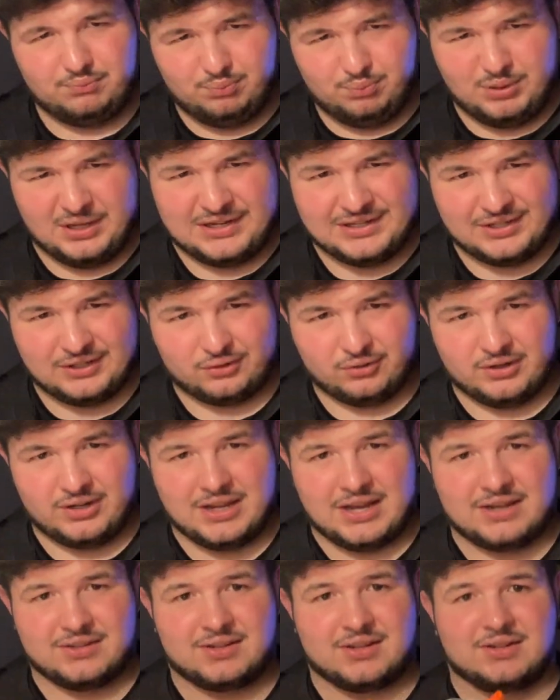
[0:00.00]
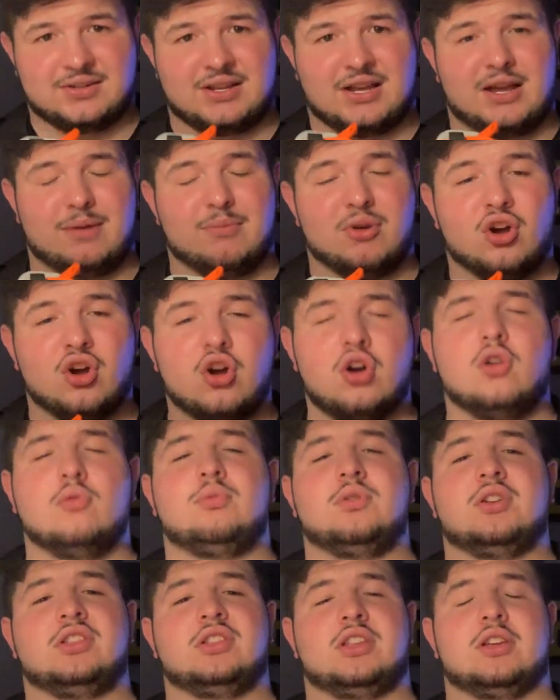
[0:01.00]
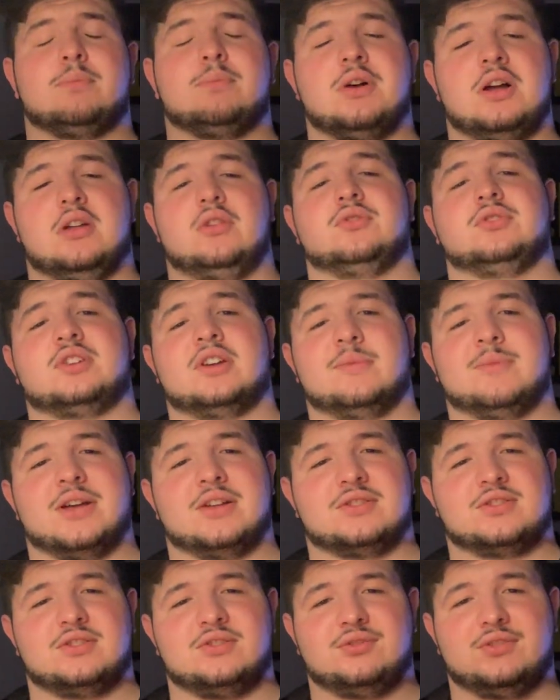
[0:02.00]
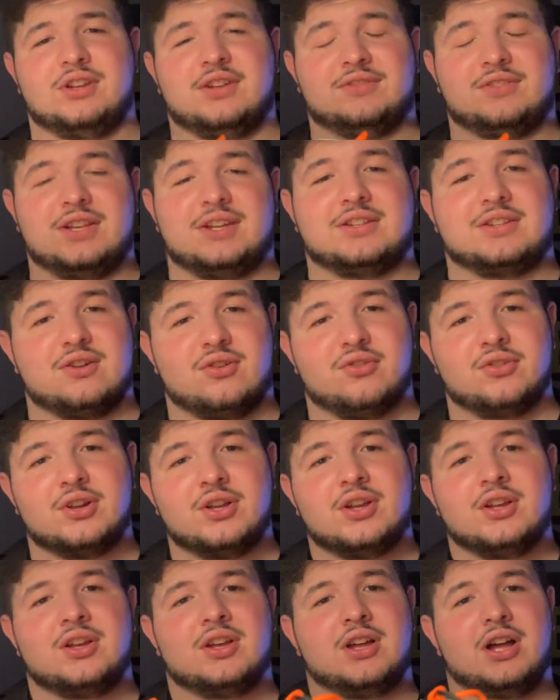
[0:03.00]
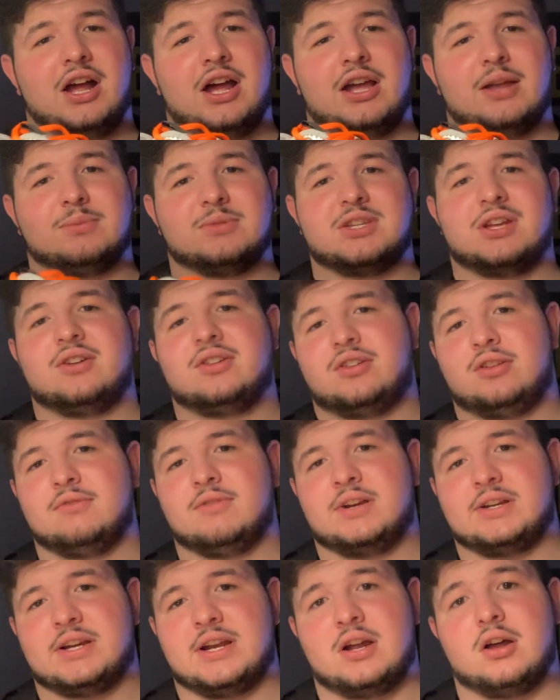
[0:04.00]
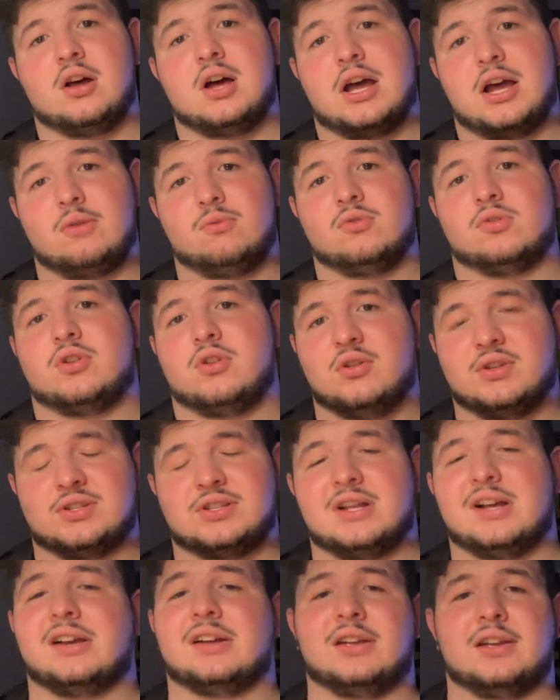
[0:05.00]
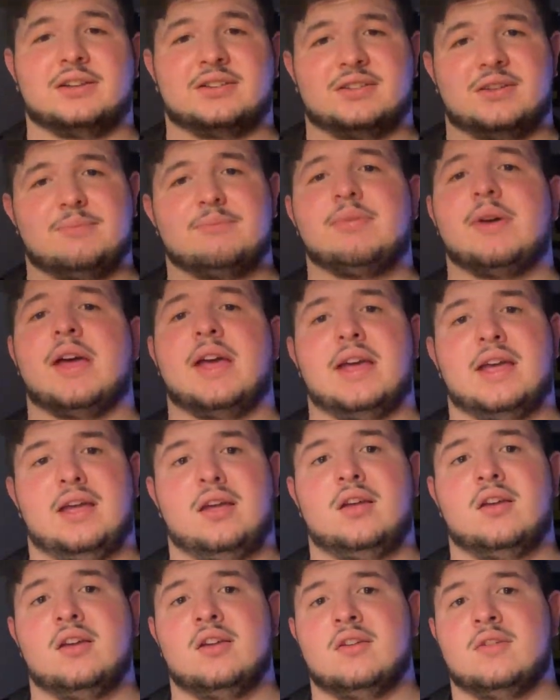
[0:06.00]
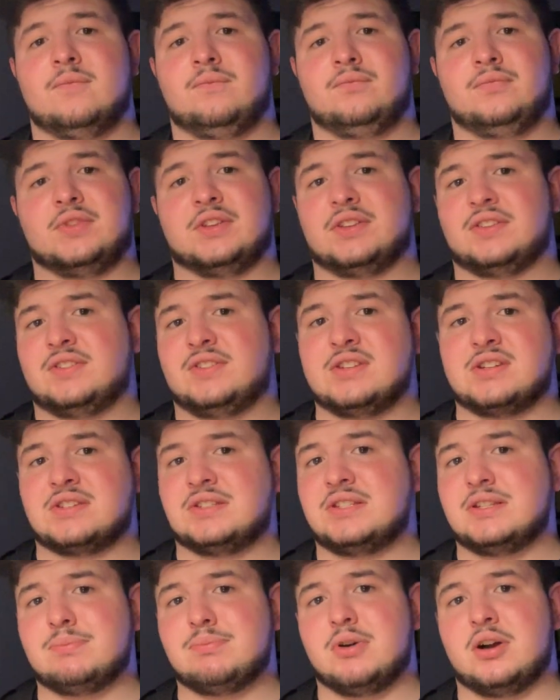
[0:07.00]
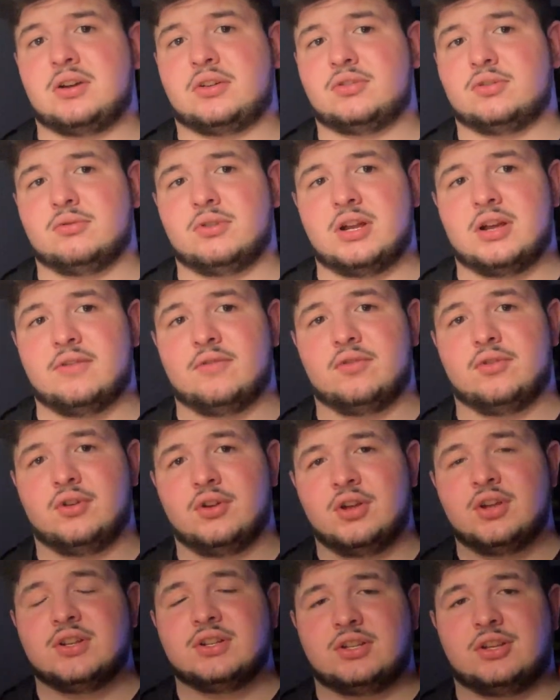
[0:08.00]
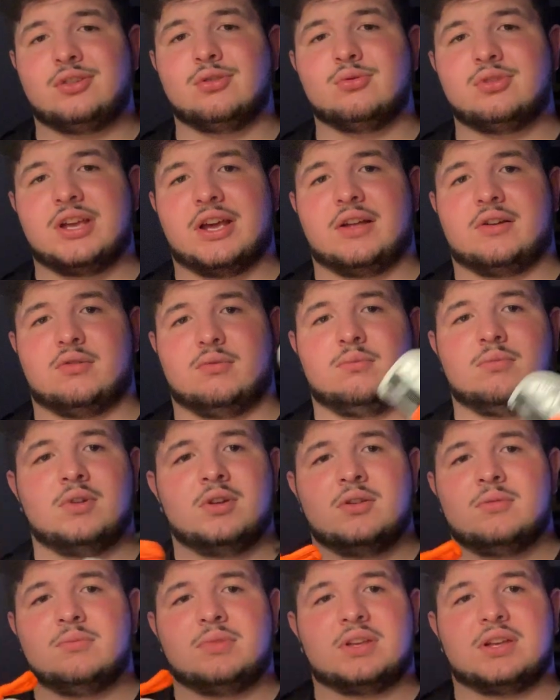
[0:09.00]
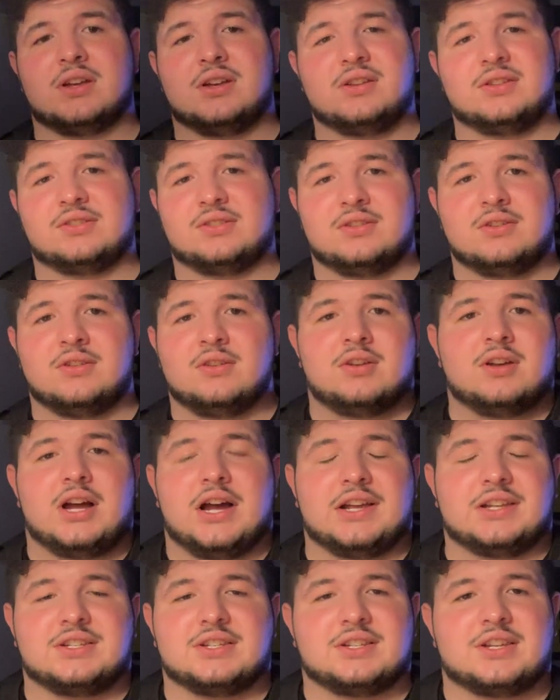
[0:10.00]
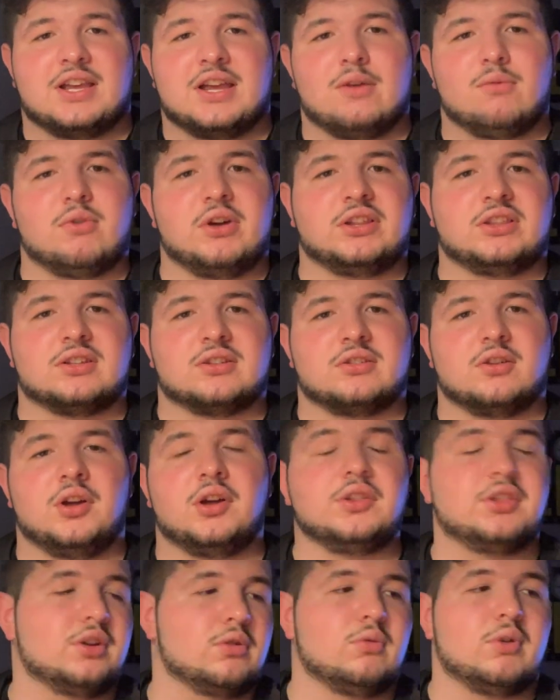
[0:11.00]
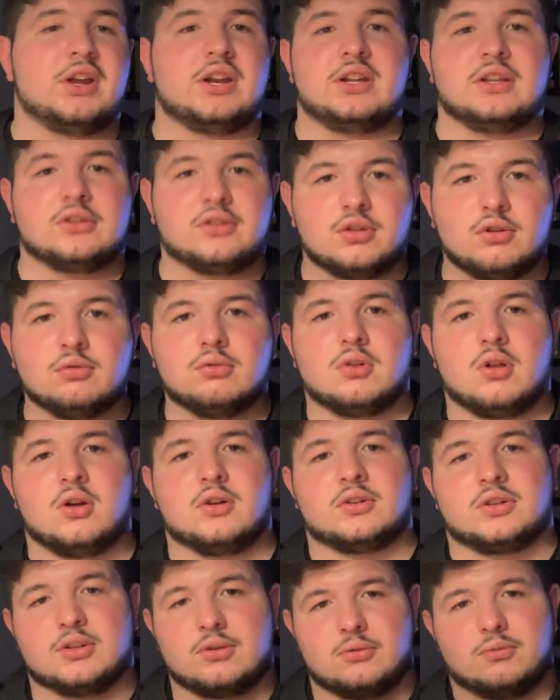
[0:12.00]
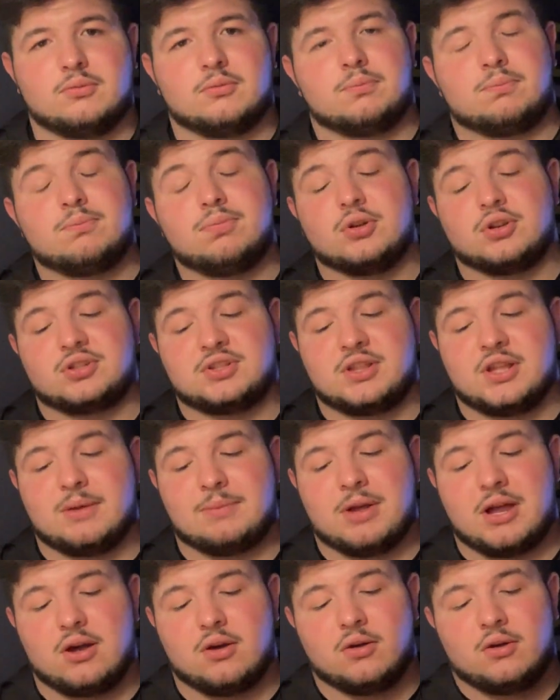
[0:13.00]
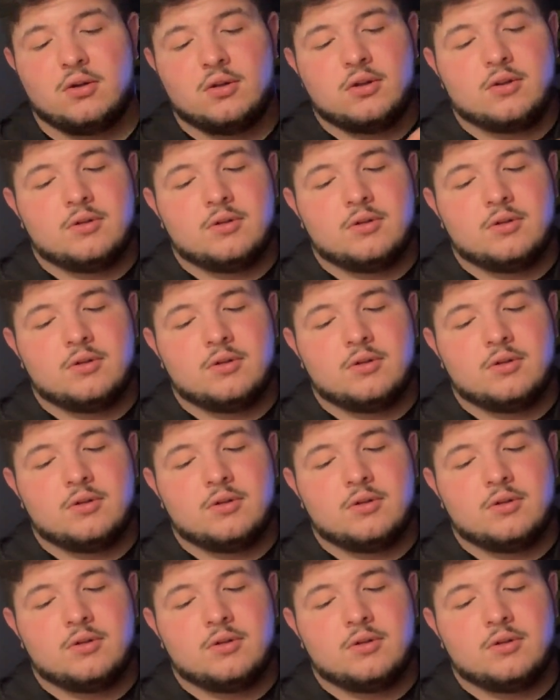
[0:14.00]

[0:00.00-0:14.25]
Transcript: PG-3 NASA's, I'm hoping the Apollos come out soon. If they don't, I'm telling you right now, I will go on StockX and pay the 60 bucks or whatever to get them because I just can't wait this long. They're waiting too long to push them out.